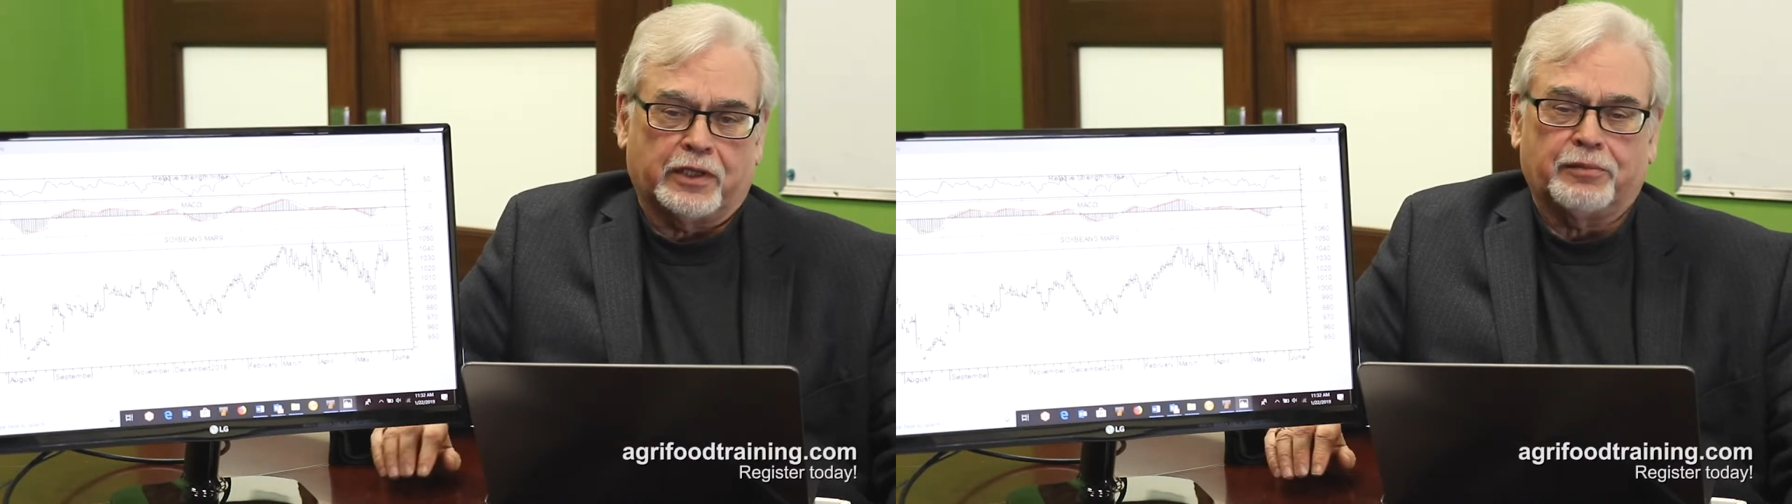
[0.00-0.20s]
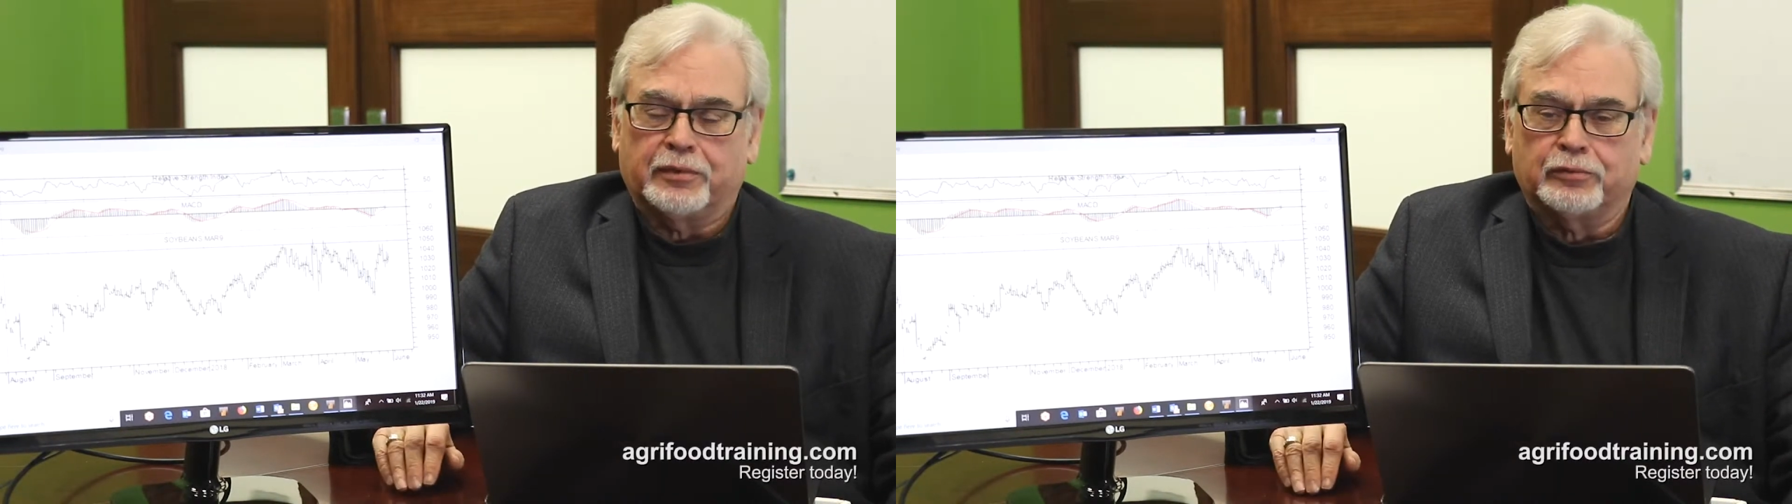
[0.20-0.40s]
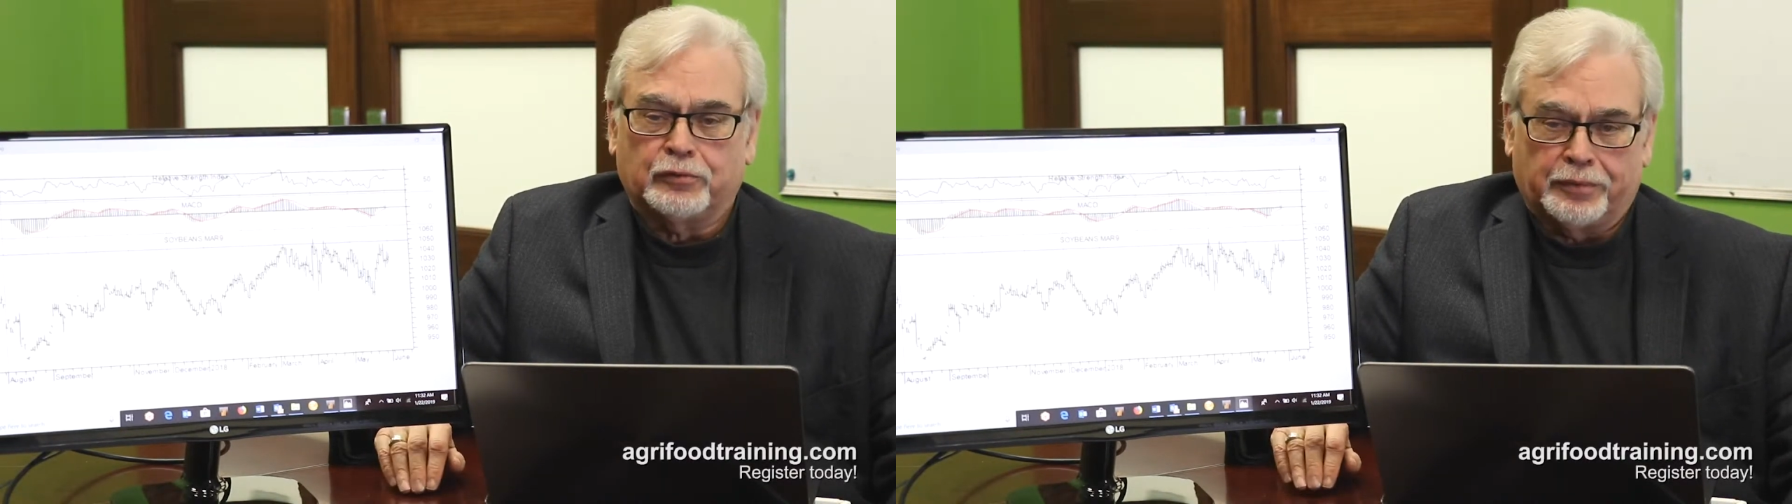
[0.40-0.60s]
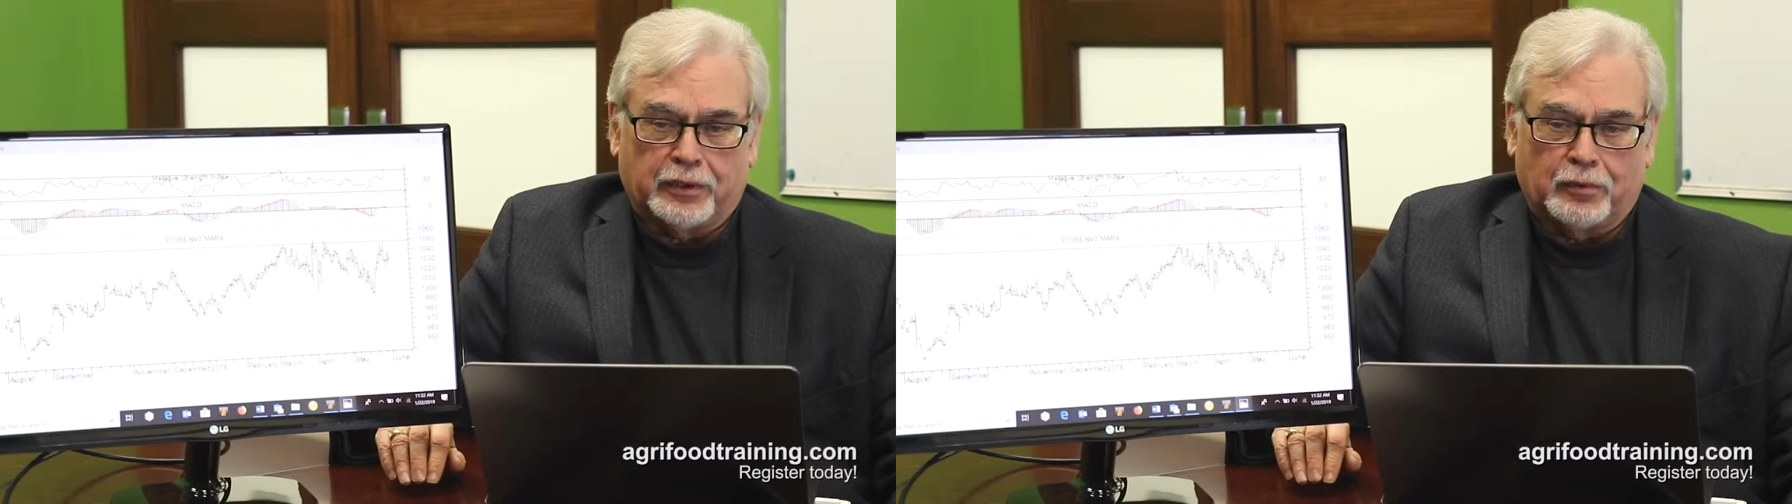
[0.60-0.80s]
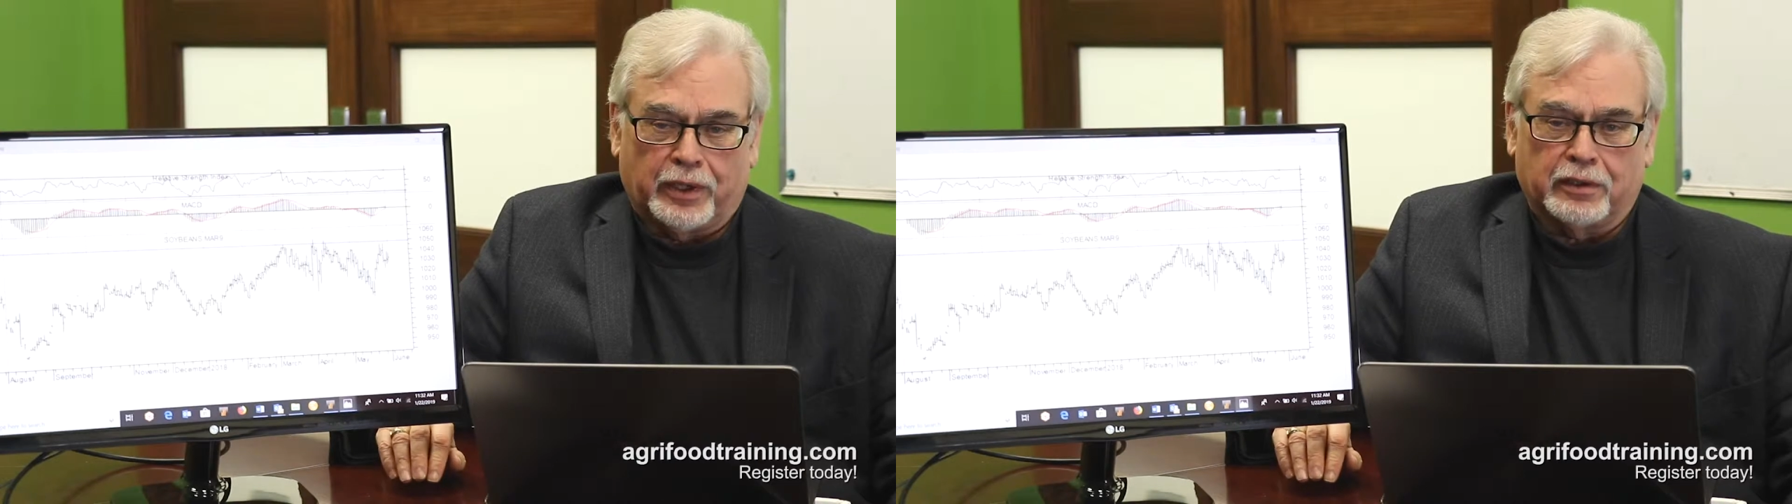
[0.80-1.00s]
Many people will
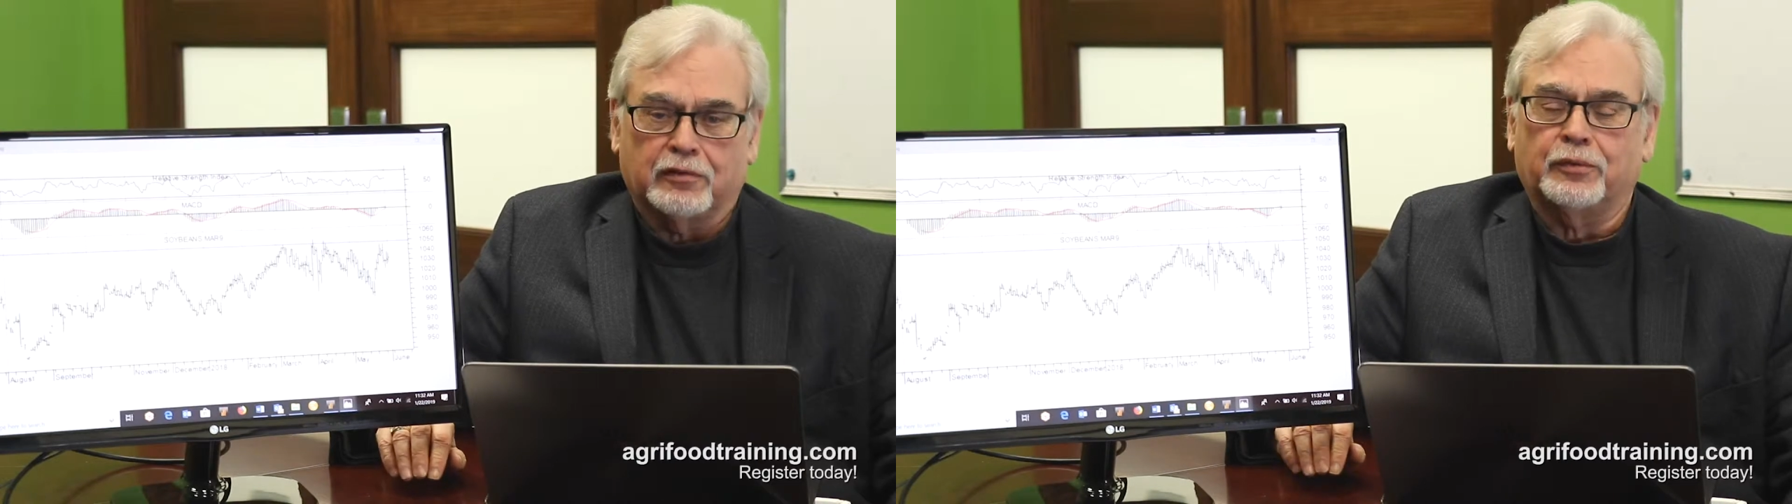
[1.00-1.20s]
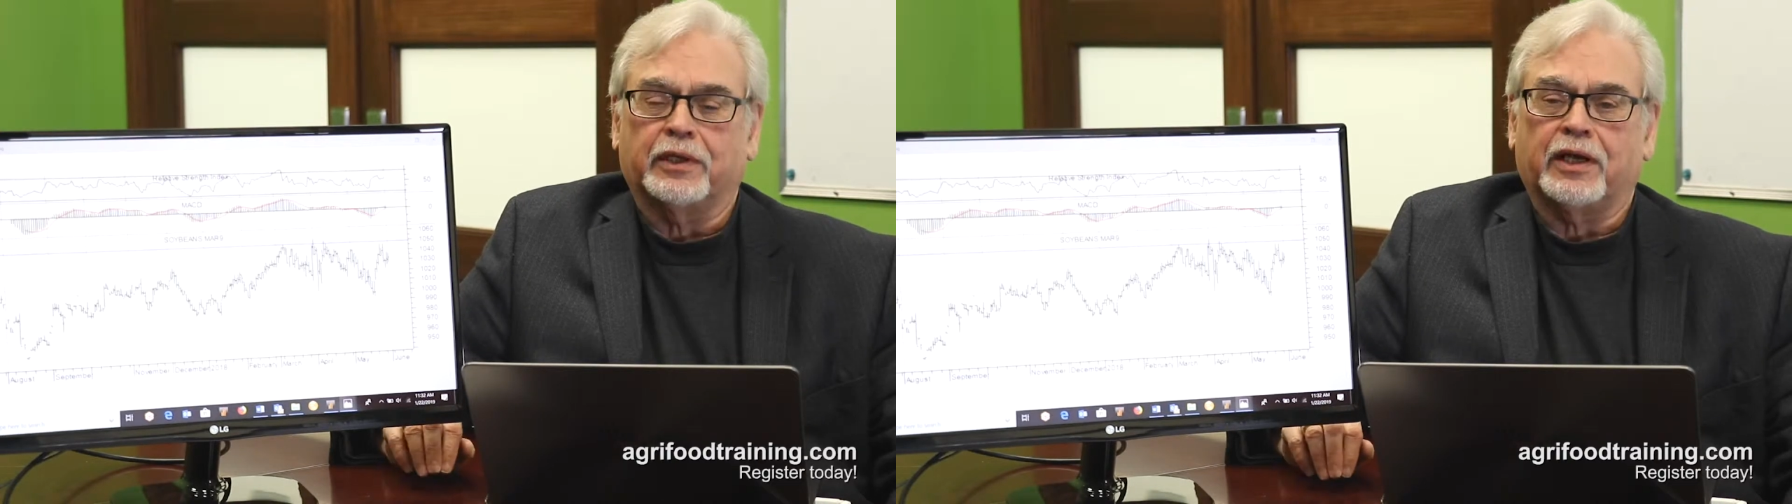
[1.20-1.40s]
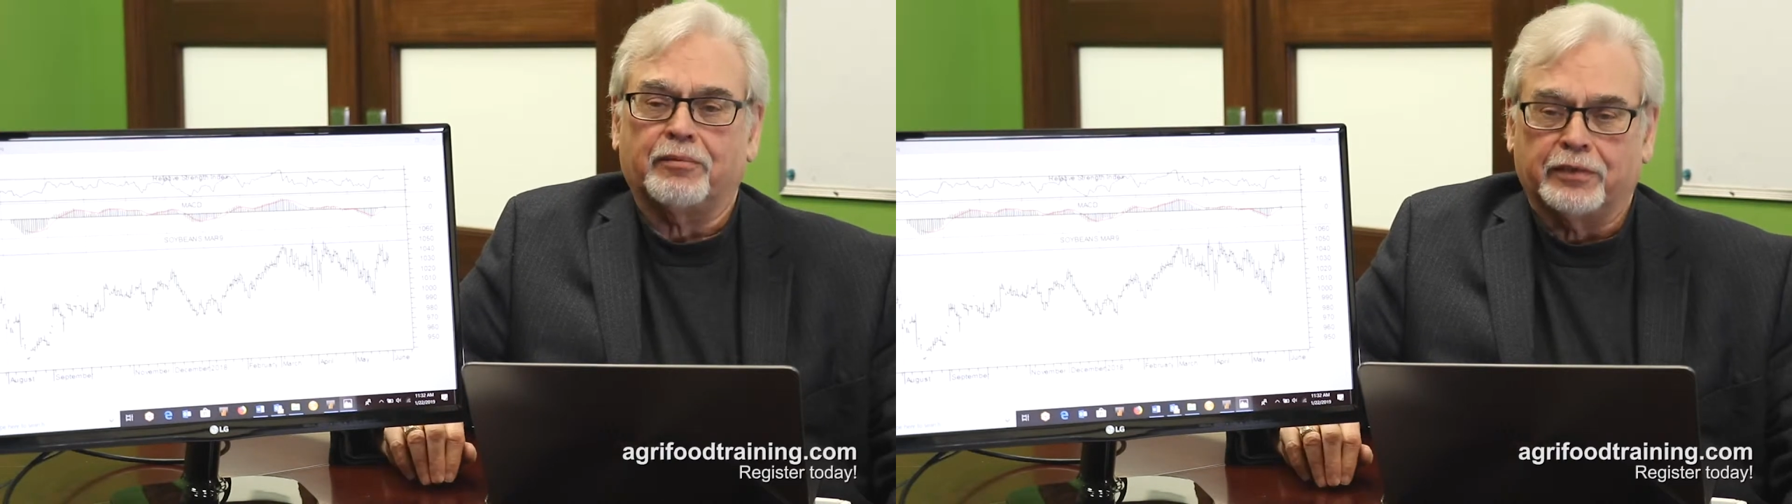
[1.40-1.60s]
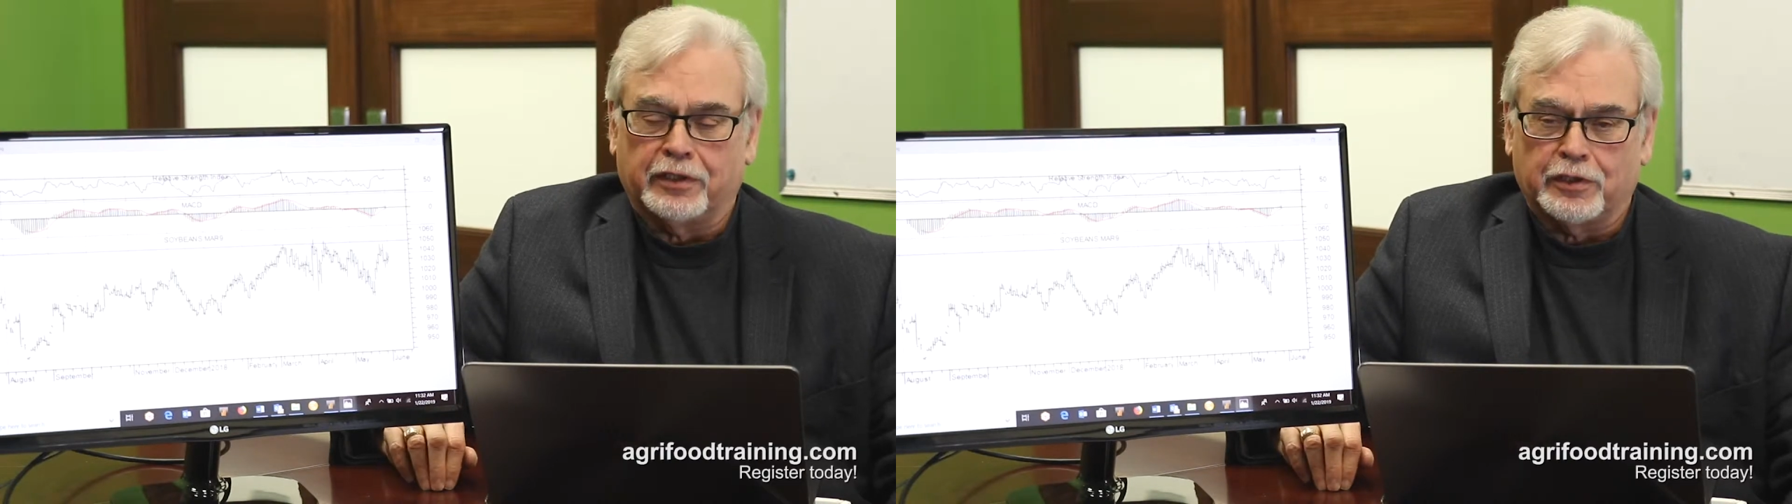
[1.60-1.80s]
be aware of what happened